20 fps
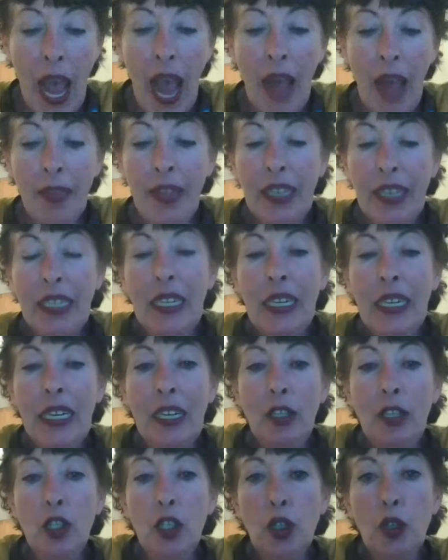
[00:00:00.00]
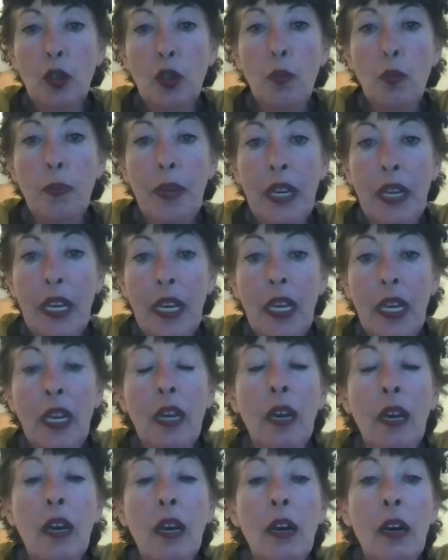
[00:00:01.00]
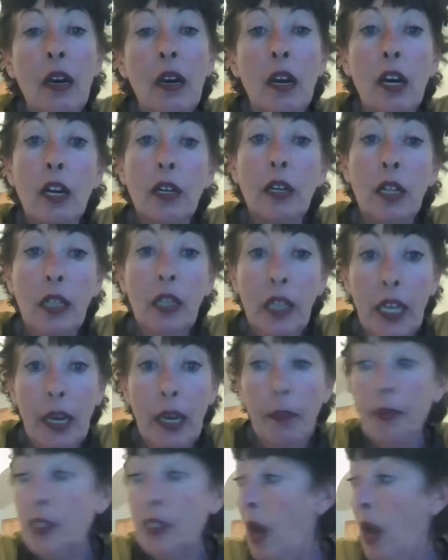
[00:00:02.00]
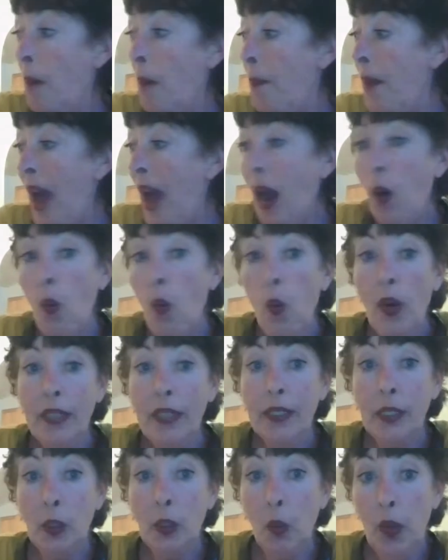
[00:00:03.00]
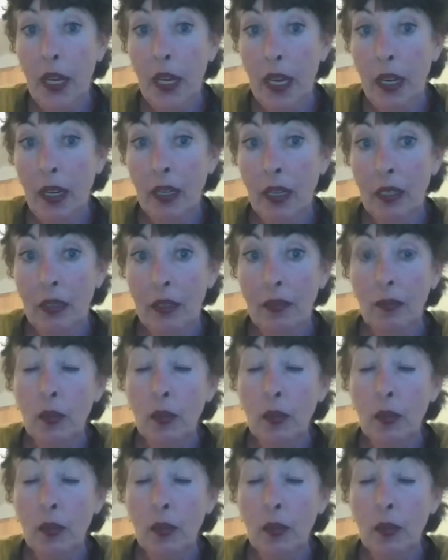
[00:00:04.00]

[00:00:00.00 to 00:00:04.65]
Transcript: And they need to be clipped about once a week.